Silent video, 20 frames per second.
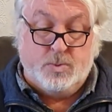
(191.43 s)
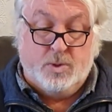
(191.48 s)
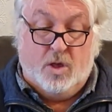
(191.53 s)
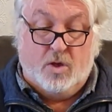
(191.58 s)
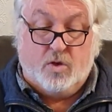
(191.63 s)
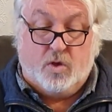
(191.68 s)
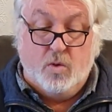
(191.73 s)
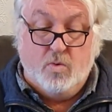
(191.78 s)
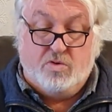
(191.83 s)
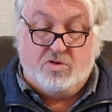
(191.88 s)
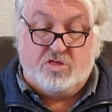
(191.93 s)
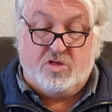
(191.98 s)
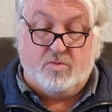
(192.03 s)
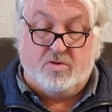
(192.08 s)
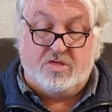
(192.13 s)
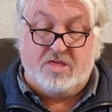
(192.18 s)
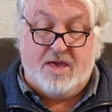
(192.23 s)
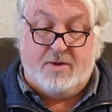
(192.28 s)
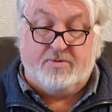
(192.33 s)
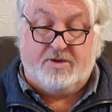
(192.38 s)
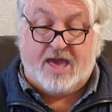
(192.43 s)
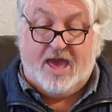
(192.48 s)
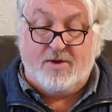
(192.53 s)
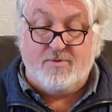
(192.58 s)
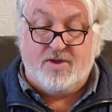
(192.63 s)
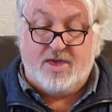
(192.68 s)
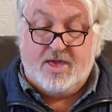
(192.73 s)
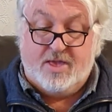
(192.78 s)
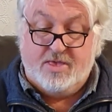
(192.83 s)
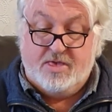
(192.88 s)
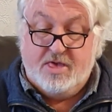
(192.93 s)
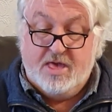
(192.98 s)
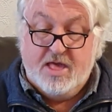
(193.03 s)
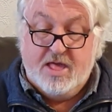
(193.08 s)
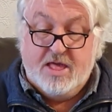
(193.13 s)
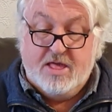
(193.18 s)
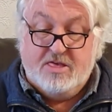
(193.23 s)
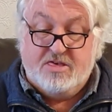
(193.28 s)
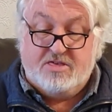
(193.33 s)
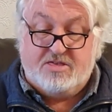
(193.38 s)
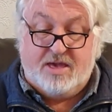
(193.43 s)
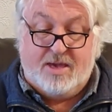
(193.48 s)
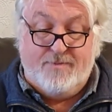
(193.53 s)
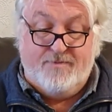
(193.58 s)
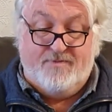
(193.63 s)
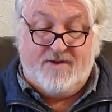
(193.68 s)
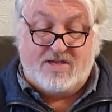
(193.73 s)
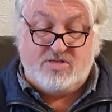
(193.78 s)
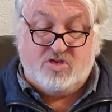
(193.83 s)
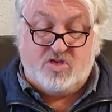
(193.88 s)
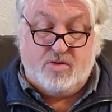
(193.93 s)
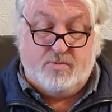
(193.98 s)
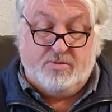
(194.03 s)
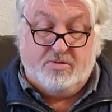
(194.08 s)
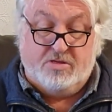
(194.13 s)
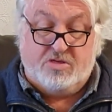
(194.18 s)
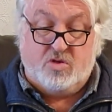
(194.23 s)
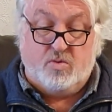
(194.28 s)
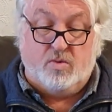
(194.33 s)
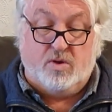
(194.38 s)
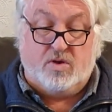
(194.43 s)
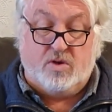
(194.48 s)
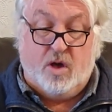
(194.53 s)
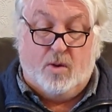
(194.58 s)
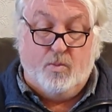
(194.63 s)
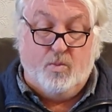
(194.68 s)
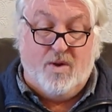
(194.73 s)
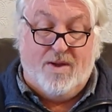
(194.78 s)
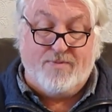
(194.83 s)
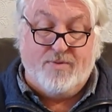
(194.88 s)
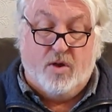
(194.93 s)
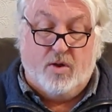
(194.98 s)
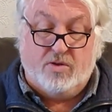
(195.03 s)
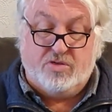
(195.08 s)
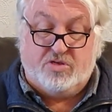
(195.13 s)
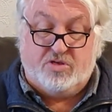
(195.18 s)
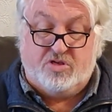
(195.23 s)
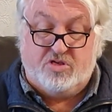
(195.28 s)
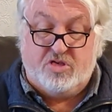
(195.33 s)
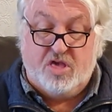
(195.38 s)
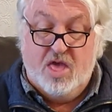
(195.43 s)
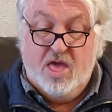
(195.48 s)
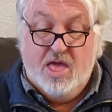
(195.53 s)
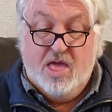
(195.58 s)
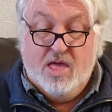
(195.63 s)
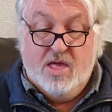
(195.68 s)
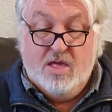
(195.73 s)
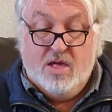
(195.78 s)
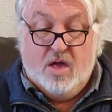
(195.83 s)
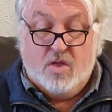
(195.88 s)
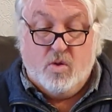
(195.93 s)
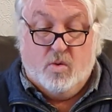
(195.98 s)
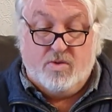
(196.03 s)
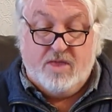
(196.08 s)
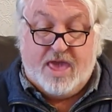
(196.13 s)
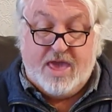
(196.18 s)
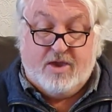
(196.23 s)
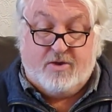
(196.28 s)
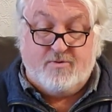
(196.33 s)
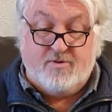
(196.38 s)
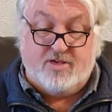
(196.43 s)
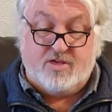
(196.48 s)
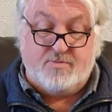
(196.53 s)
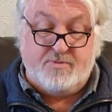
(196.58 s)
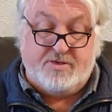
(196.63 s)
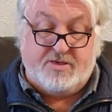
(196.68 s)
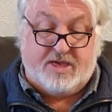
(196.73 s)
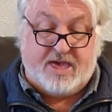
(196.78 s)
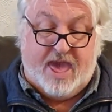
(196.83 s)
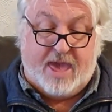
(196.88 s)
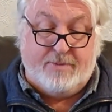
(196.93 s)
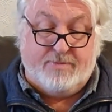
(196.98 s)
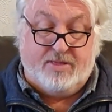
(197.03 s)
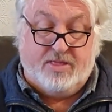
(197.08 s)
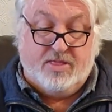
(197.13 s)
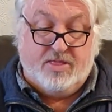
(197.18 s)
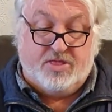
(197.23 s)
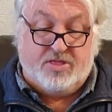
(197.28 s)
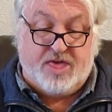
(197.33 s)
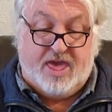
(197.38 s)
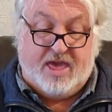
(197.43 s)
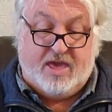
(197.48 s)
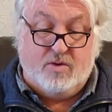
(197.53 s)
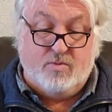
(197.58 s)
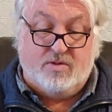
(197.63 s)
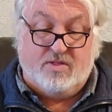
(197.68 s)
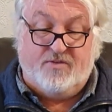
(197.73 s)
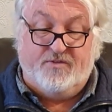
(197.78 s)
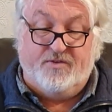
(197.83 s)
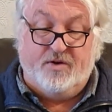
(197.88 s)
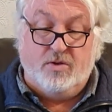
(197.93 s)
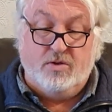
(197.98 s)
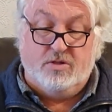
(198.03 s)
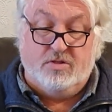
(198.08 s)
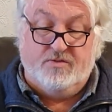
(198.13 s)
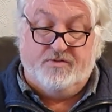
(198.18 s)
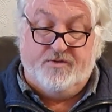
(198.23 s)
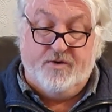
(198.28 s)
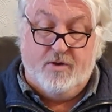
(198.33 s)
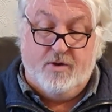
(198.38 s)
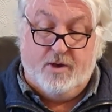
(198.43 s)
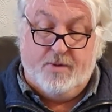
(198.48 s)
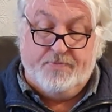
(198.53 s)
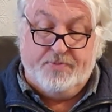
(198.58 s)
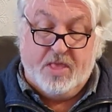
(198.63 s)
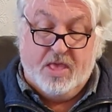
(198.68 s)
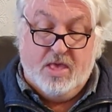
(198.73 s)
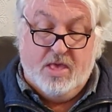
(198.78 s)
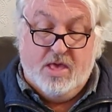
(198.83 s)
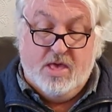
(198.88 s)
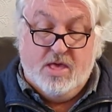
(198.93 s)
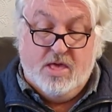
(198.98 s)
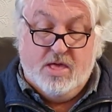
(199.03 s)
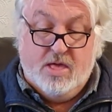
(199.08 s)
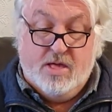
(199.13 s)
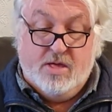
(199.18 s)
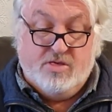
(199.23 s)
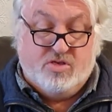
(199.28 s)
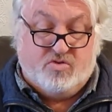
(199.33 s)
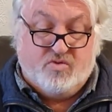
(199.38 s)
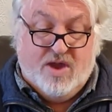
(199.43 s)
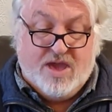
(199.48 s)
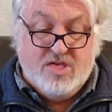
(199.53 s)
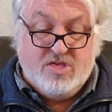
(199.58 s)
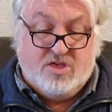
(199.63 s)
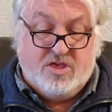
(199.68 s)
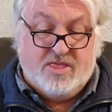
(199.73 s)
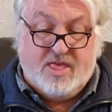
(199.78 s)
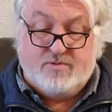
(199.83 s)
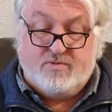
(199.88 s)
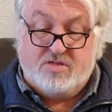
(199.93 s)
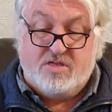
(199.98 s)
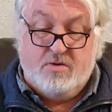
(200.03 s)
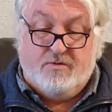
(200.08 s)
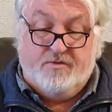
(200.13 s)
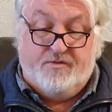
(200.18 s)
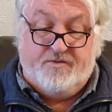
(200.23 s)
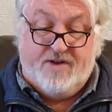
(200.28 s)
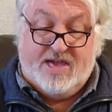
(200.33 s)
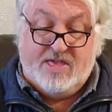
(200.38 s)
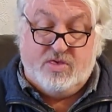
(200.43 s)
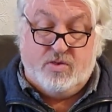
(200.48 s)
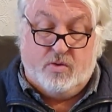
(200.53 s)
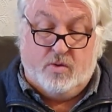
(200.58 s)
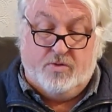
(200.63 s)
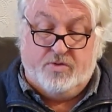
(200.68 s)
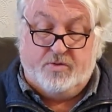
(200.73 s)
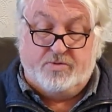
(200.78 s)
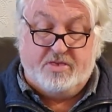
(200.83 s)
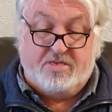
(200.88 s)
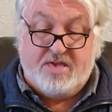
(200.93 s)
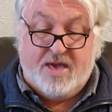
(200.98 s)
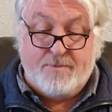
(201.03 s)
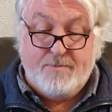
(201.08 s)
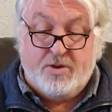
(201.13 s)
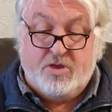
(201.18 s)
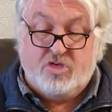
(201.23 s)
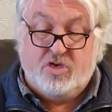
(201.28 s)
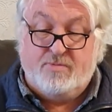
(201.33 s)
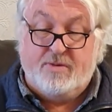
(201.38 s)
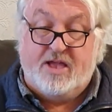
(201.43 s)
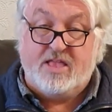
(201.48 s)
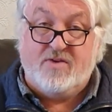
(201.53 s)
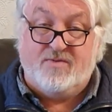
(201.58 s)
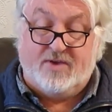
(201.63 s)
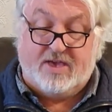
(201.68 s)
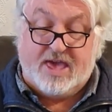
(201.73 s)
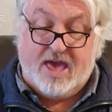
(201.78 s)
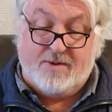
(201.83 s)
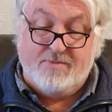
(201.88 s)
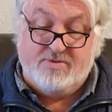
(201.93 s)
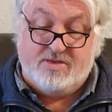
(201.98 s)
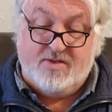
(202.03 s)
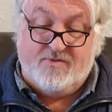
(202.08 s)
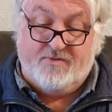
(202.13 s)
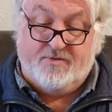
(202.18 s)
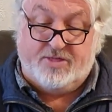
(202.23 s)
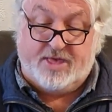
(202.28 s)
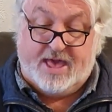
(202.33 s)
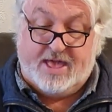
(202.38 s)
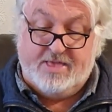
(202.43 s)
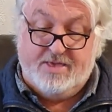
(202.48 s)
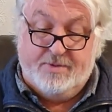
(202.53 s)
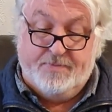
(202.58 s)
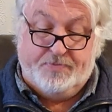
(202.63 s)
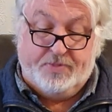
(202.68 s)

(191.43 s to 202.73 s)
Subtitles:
A goose that was now carrion, steamed vegetables that were cobwebbed husks, an ornate Christmas cape thick with fungal fur. Strangely, there was no fetor, though the temperature might have accounted for that.